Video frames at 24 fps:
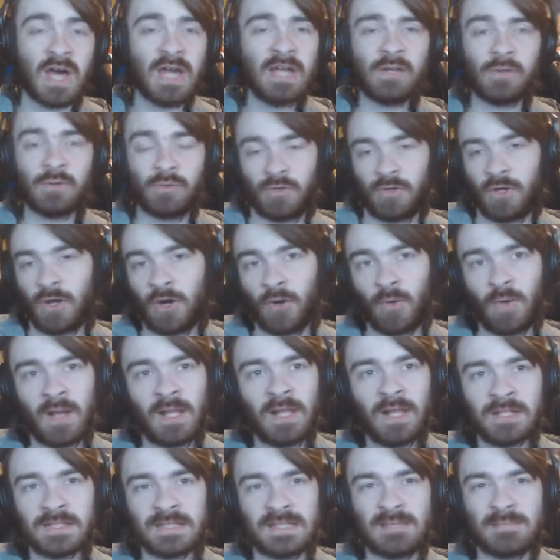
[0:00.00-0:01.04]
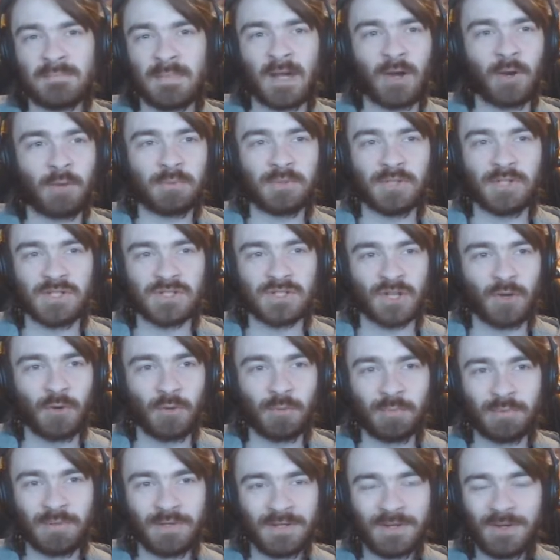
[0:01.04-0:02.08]
I don't know. I like to keep my options
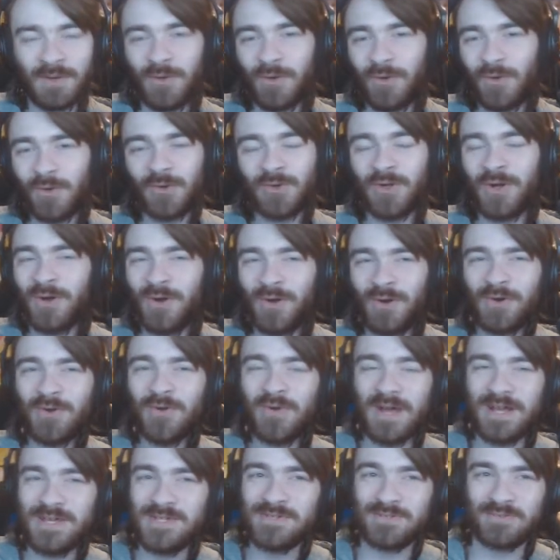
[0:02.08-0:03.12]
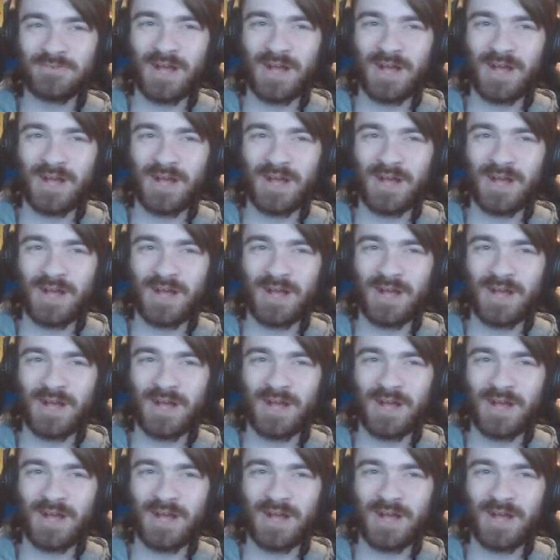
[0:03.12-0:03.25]
open. Always